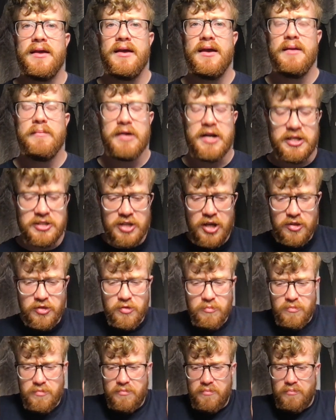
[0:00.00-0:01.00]
Because
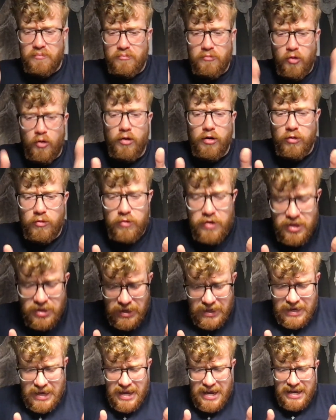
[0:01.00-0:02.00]
the more we
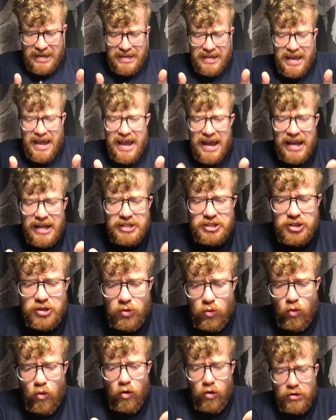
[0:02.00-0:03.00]
like engage the
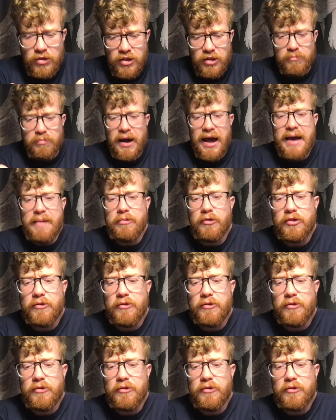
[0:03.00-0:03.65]
world, the Bible,